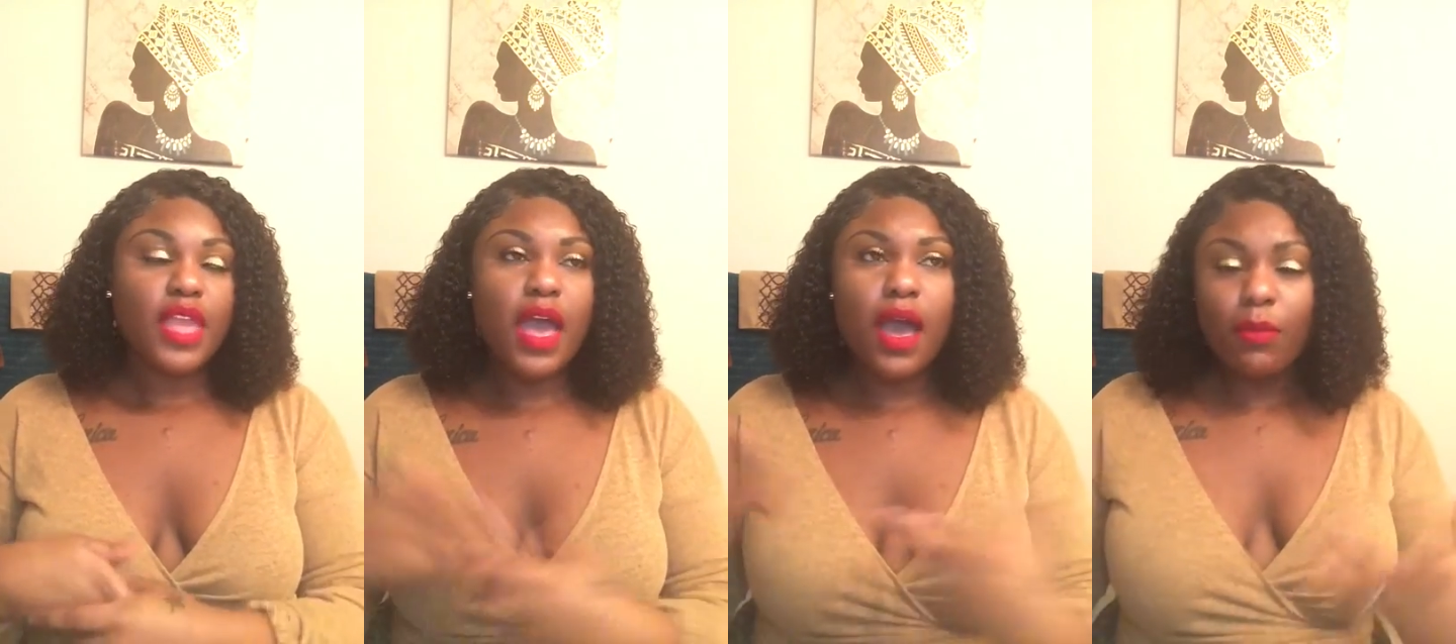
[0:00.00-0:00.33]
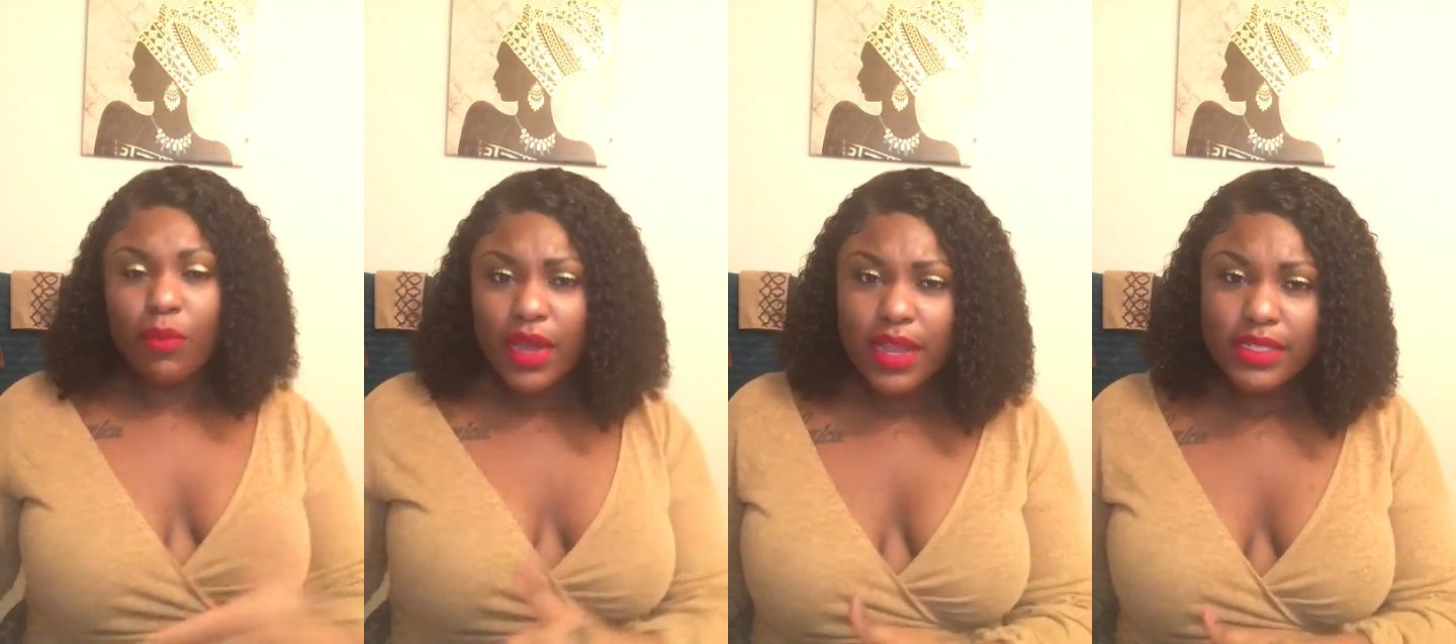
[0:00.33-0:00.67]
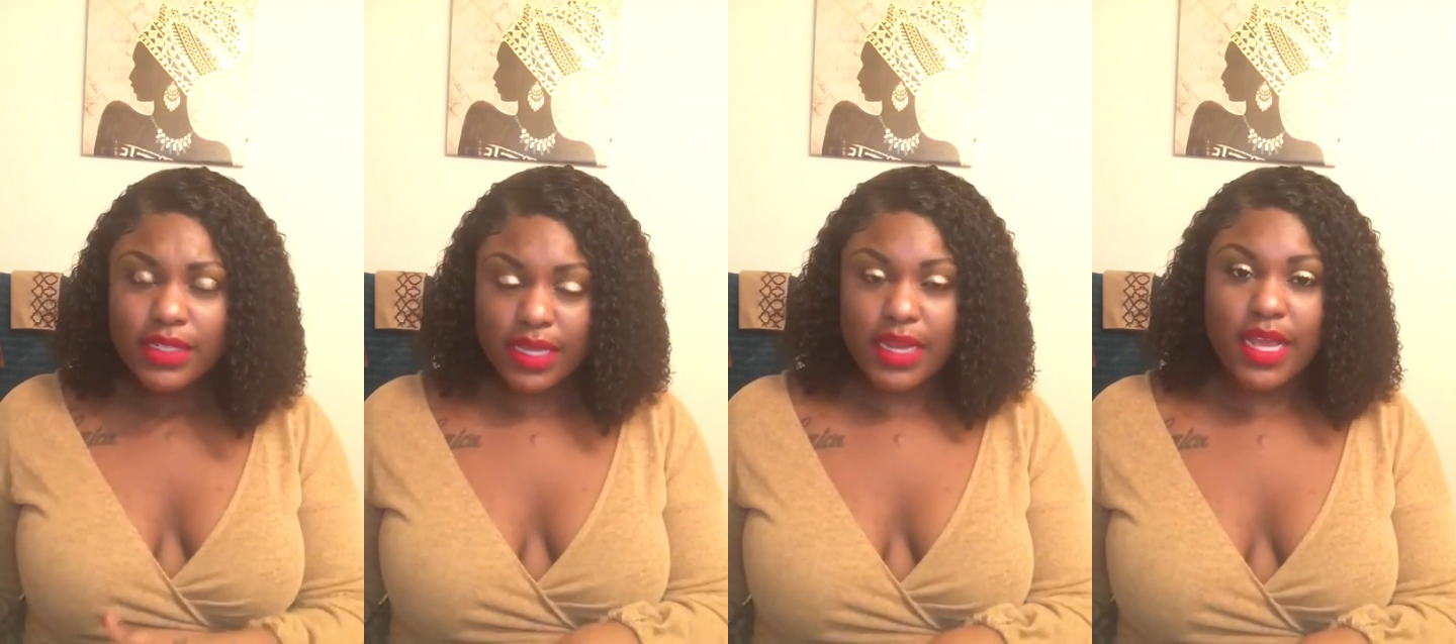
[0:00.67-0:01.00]
Um, what
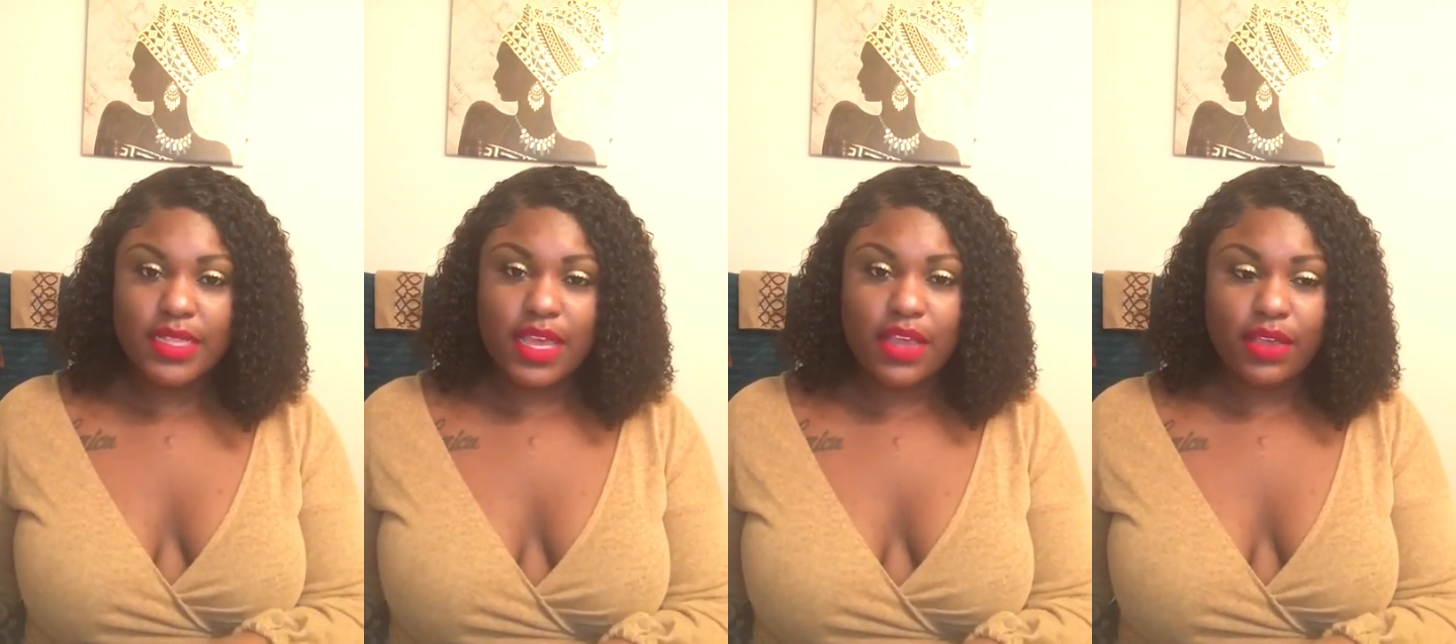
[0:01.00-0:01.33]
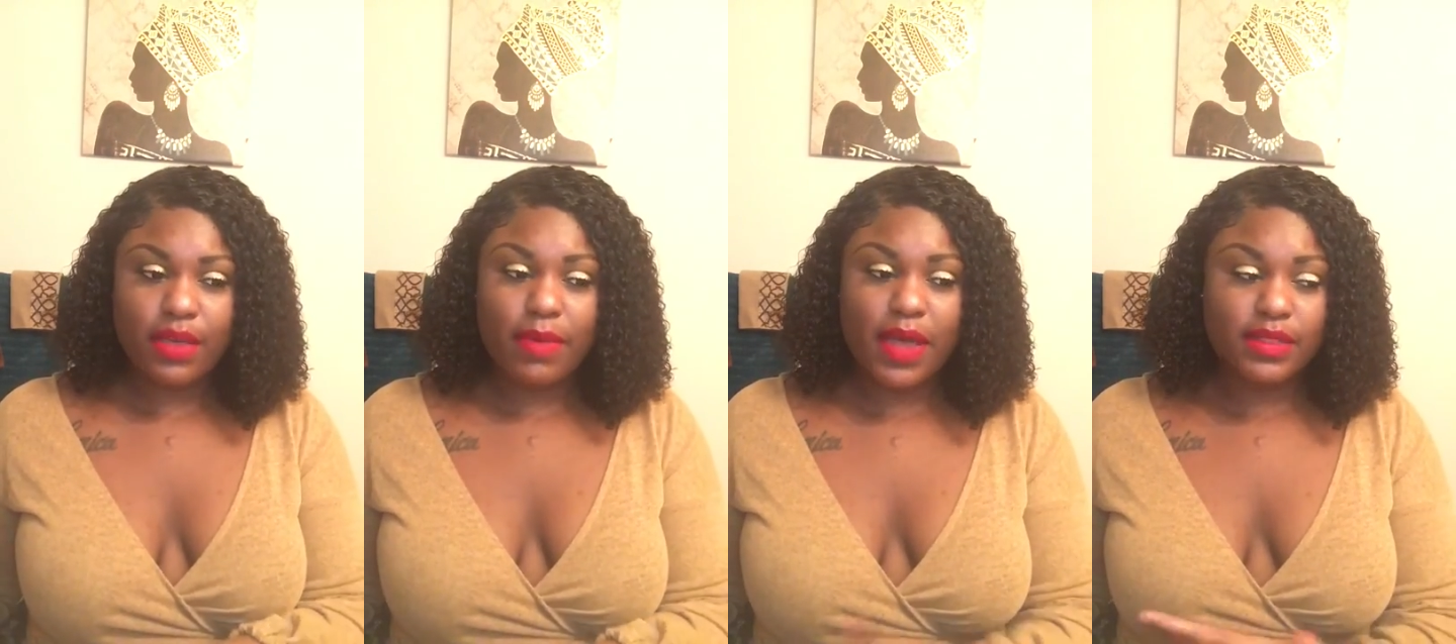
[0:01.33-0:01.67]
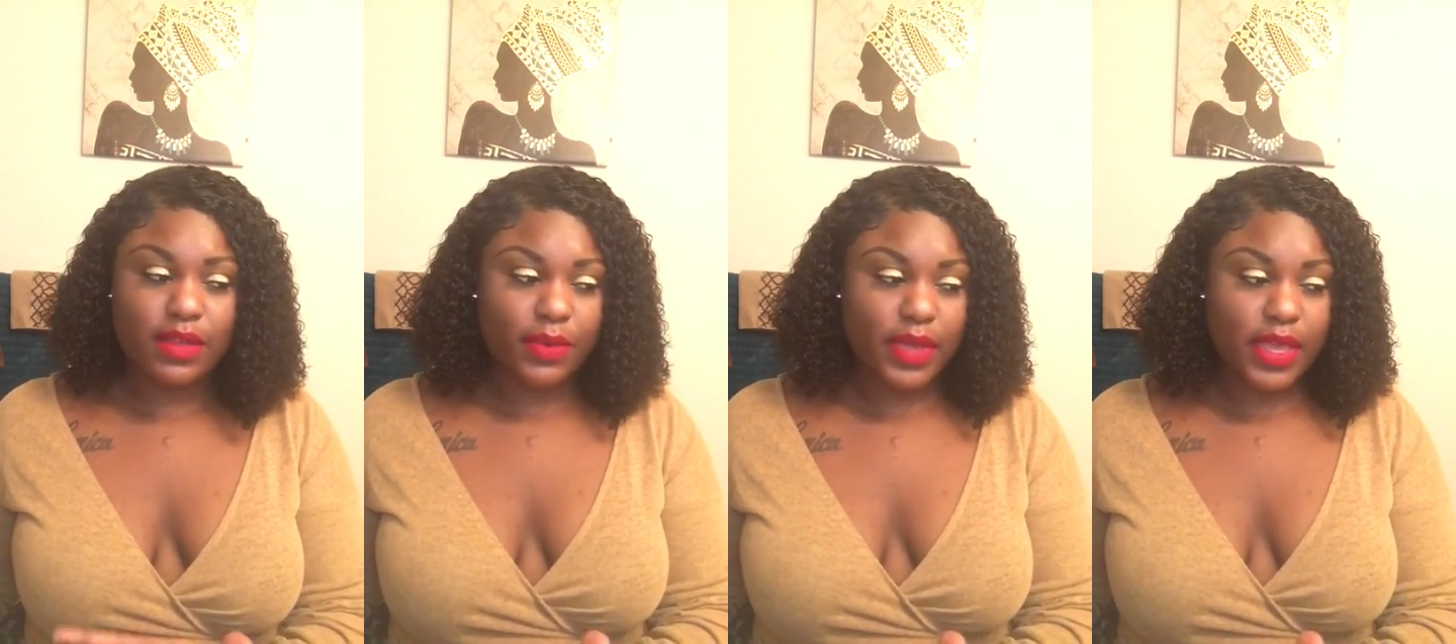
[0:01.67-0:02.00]
else can I tell you about
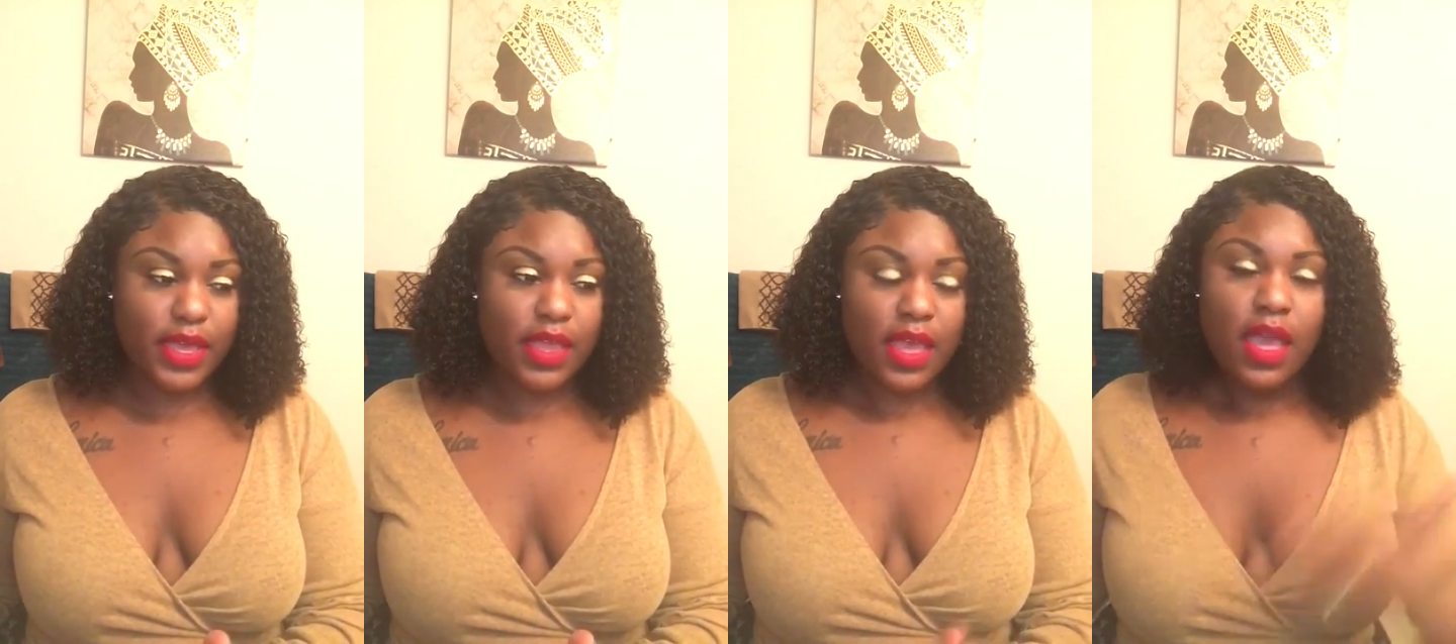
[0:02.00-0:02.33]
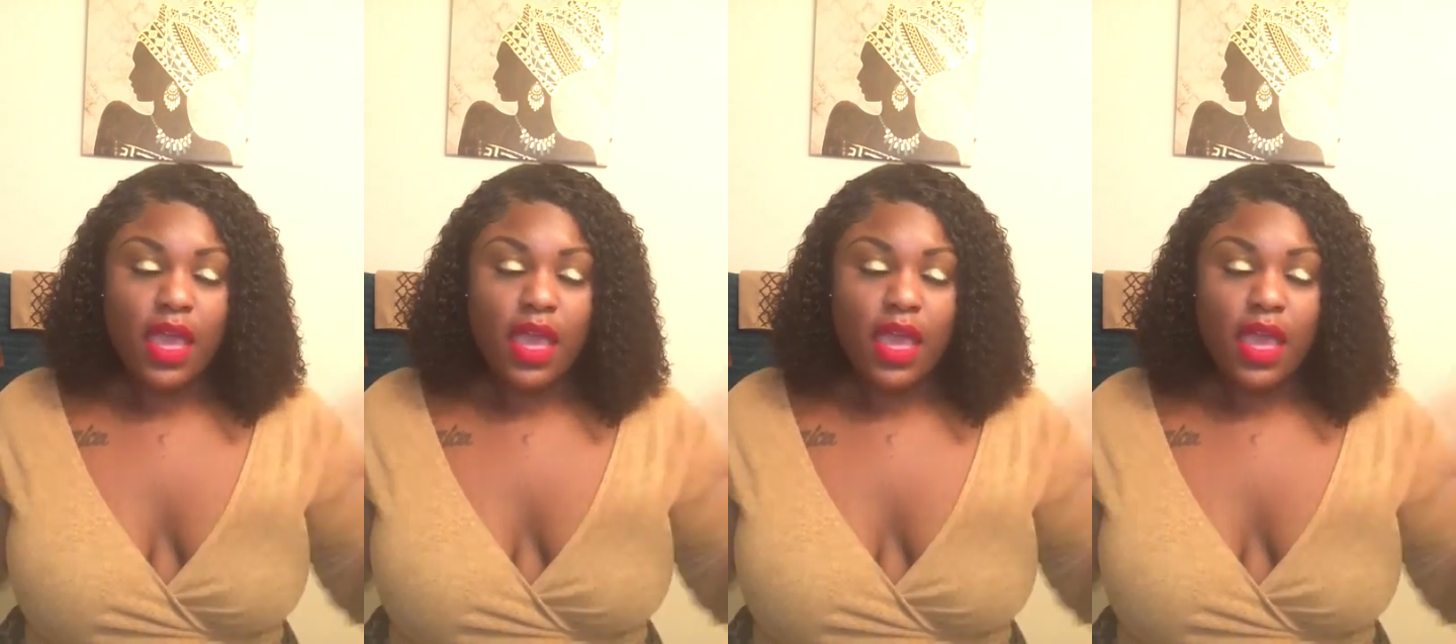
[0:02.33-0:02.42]
the wig?